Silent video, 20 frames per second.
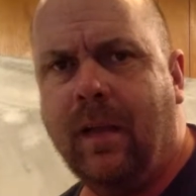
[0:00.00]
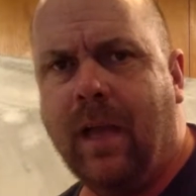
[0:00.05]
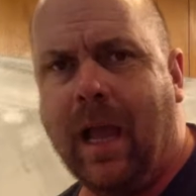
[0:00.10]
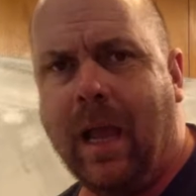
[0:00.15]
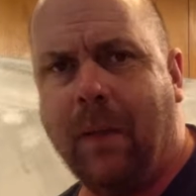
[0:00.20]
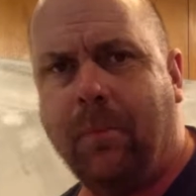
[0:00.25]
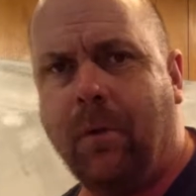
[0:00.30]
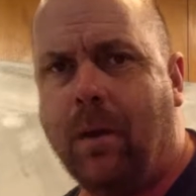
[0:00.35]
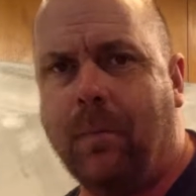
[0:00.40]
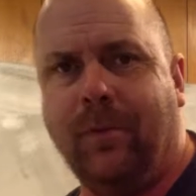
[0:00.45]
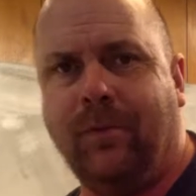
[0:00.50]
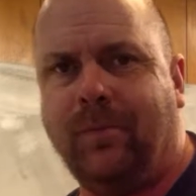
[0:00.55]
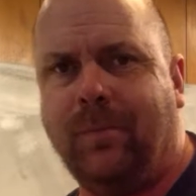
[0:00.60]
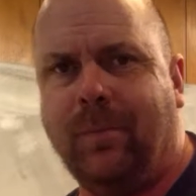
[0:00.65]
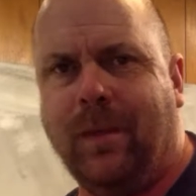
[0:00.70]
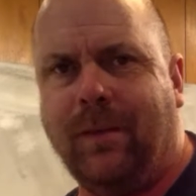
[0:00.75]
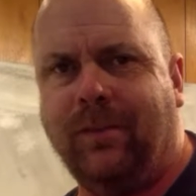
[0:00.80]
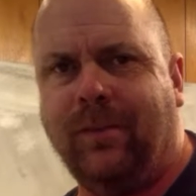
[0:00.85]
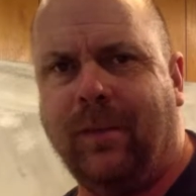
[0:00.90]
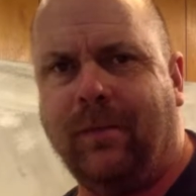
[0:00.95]
promised
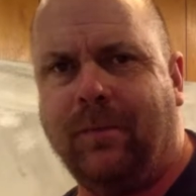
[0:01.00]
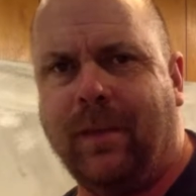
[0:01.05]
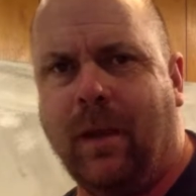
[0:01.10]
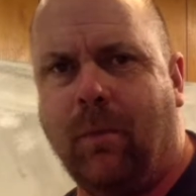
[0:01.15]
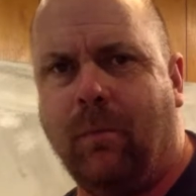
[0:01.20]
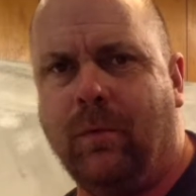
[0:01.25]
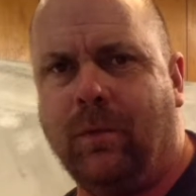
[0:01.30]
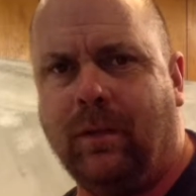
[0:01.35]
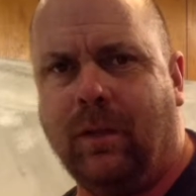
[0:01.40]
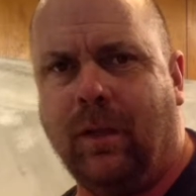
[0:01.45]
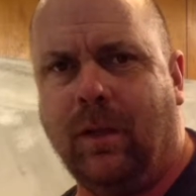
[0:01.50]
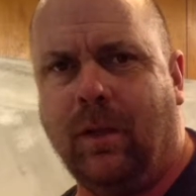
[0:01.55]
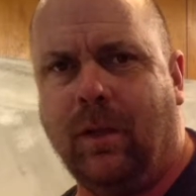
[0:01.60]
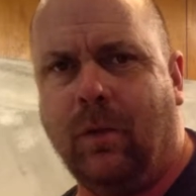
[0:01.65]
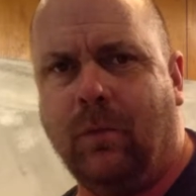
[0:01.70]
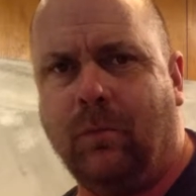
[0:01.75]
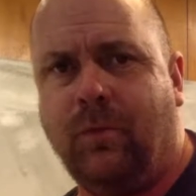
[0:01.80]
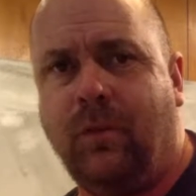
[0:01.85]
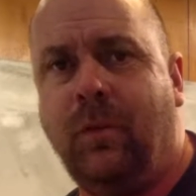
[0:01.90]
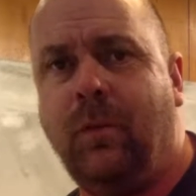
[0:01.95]
myself that I wasn't going to
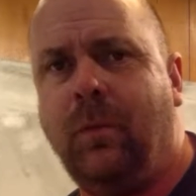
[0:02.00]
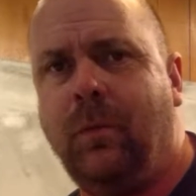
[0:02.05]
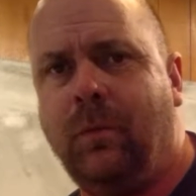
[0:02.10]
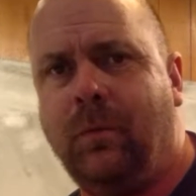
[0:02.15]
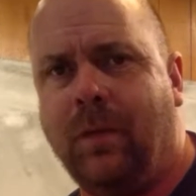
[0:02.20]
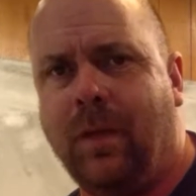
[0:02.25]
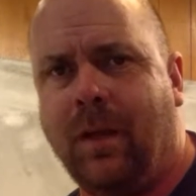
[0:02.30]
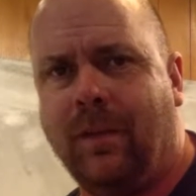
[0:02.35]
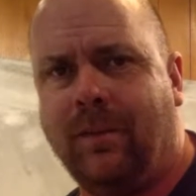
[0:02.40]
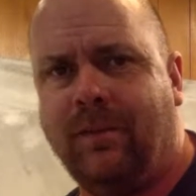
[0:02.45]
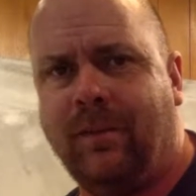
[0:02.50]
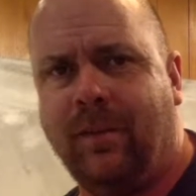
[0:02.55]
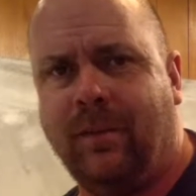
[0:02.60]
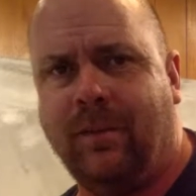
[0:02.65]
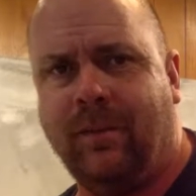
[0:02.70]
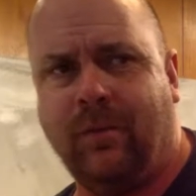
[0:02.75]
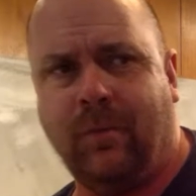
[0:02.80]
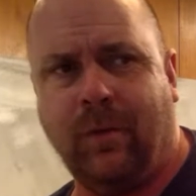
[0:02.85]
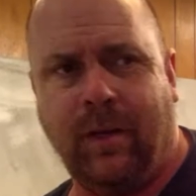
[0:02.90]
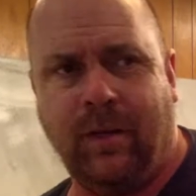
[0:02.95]
go too nuts at
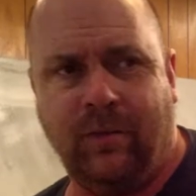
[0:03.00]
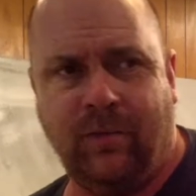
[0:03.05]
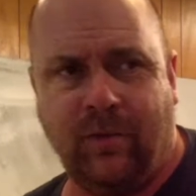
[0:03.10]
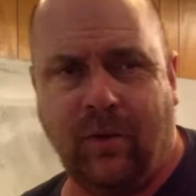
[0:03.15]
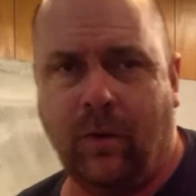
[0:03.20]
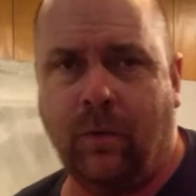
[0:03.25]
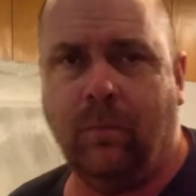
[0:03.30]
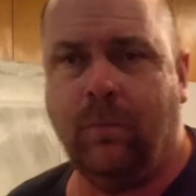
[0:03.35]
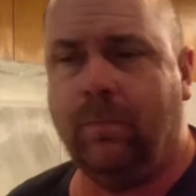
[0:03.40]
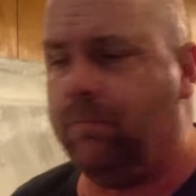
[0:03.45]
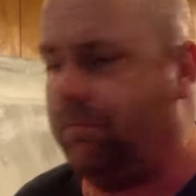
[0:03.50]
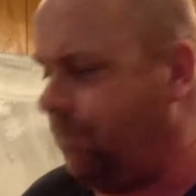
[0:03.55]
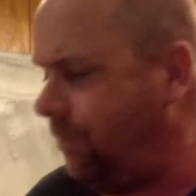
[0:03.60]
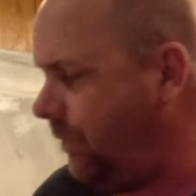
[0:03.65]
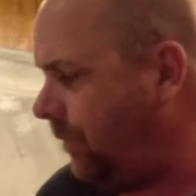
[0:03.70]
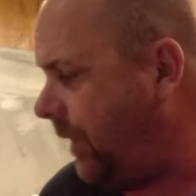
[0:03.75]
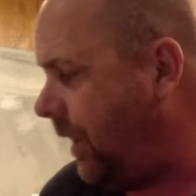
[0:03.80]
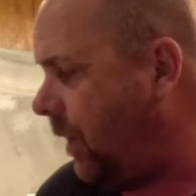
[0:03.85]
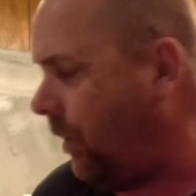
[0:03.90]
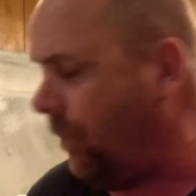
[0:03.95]
the train show.
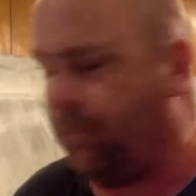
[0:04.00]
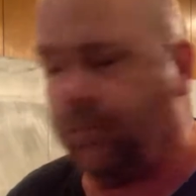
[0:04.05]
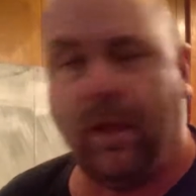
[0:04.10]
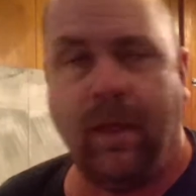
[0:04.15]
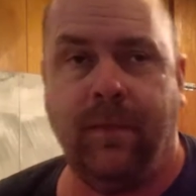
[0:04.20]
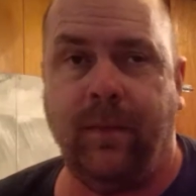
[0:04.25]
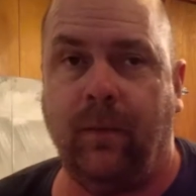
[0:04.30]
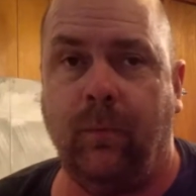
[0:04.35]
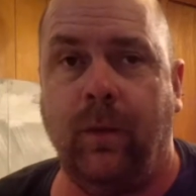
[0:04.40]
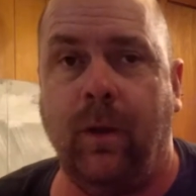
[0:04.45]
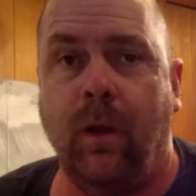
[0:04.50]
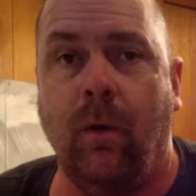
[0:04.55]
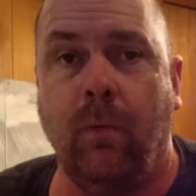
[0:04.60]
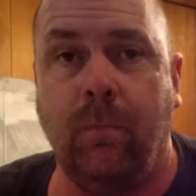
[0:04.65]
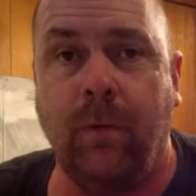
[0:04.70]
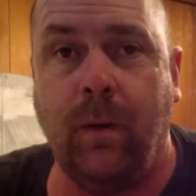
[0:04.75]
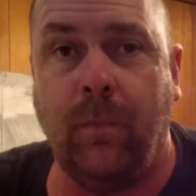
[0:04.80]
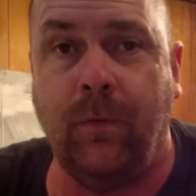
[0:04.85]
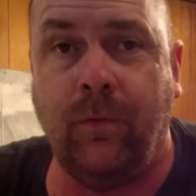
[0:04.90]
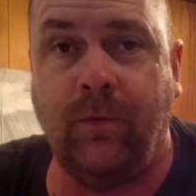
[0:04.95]
I think we all
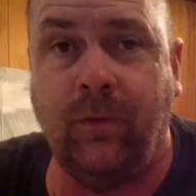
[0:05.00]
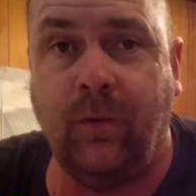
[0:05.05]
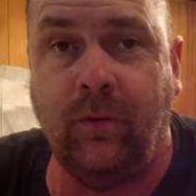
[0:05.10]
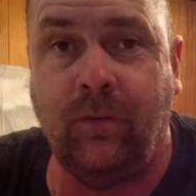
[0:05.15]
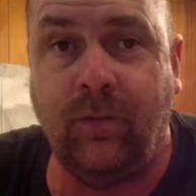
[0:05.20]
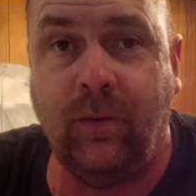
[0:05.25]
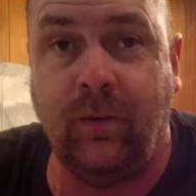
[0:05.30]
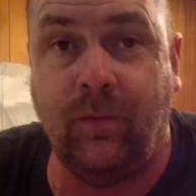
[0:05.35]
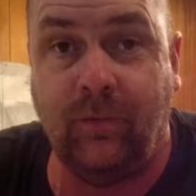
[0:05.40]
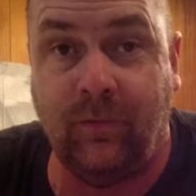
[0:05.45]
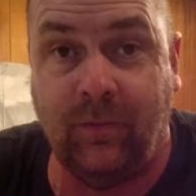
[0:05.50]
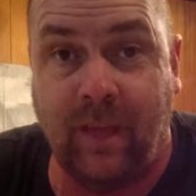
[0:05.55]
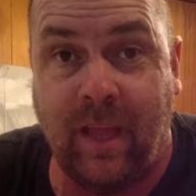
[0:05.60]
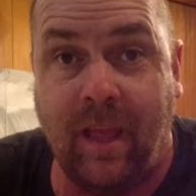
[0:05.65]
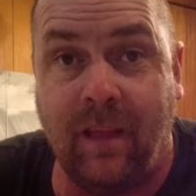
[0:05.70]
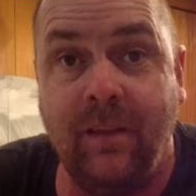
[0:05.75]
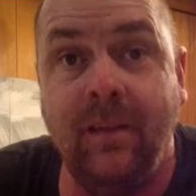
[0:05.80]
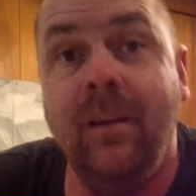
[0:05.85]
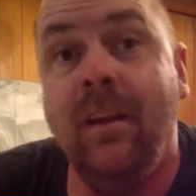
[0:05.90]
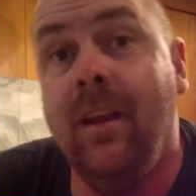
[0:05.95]
promised ourselves
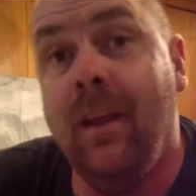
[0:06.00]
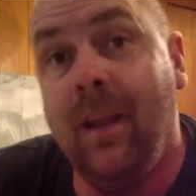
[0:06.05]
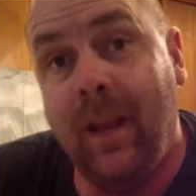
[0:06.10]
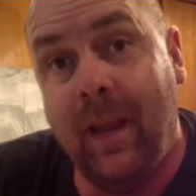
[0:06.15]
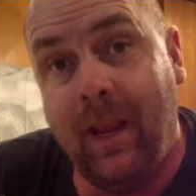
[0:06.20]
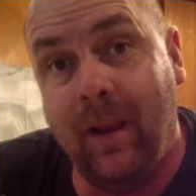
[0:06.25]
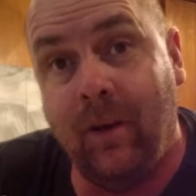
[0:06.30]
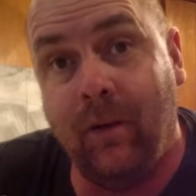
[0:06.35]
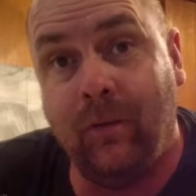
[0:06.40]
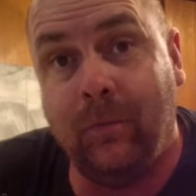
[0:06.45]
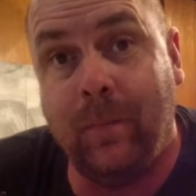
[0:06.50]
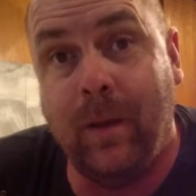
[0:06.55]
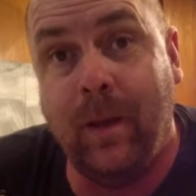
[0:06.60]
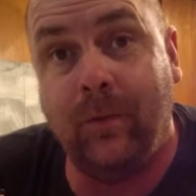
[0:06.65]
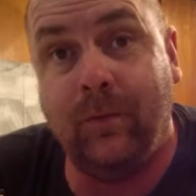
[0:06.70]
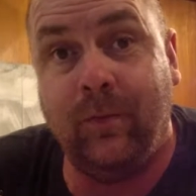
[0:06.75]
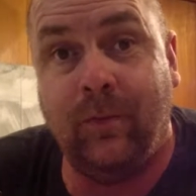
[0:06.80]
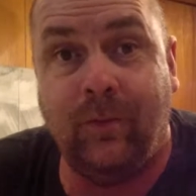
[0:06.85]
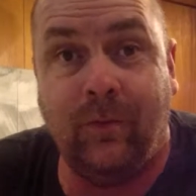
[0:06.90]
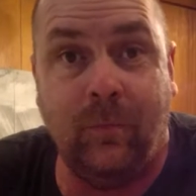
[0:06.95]
that, and our
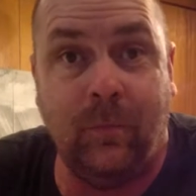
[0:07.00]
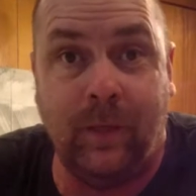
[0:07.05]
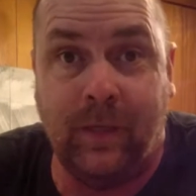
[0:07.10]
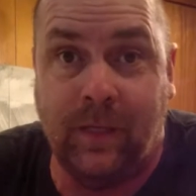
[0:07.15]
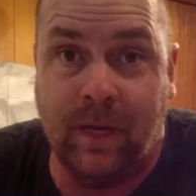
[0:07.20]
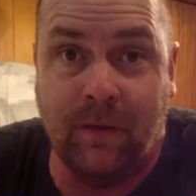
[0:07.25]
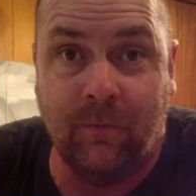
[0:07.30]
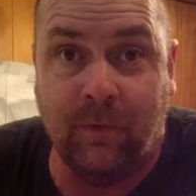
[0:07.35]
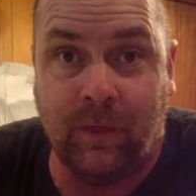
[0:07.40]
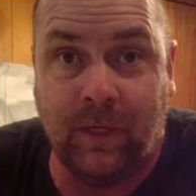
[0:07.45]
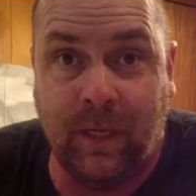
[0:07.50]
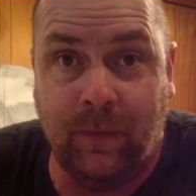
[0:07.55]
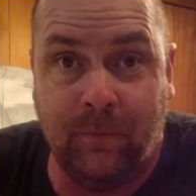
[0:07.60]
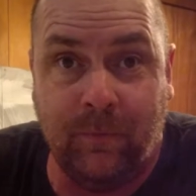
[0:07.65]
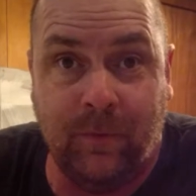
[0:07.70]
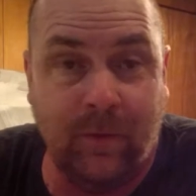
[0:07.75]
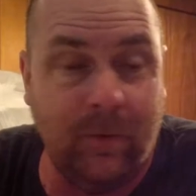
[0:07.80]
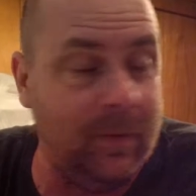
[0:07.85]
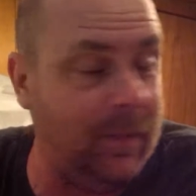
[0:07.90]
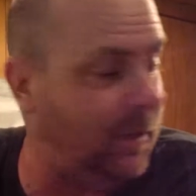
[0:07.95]
spouses, and we never keep
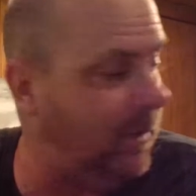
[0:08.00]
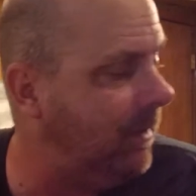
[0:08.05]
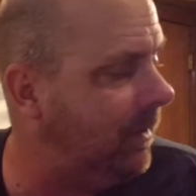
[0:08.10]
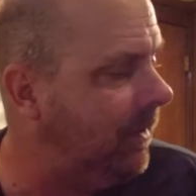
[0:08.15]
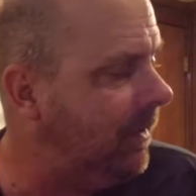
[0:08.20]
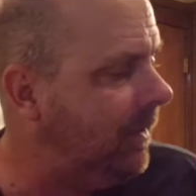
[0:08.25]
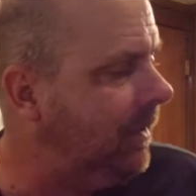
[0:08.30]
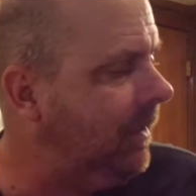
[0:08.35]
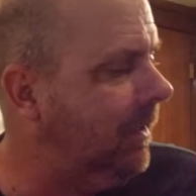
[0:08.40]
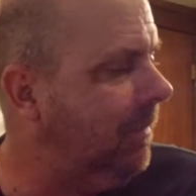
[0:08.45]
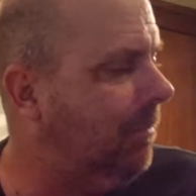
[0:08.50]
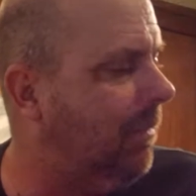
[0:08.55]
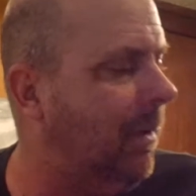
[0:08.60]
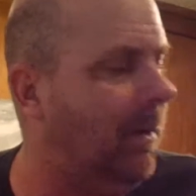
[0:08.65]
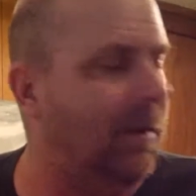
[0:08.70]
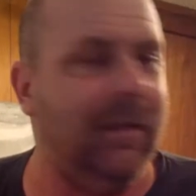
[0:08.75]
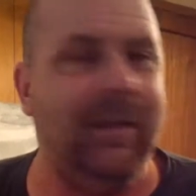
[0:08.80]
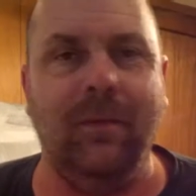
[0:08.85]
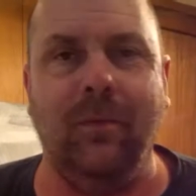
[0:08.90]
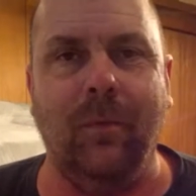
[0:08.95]
to it.
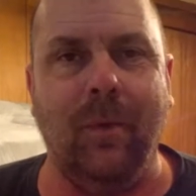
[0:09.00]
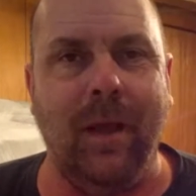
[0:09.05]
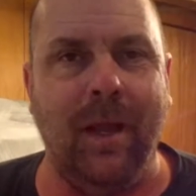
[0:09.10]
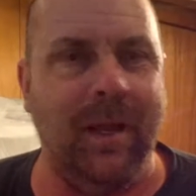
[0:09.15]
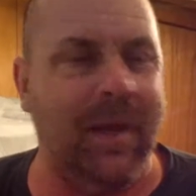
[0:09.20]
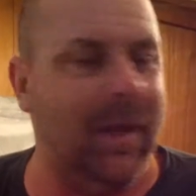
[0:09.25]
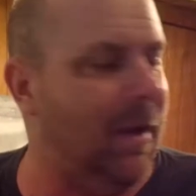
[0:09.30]
But either way,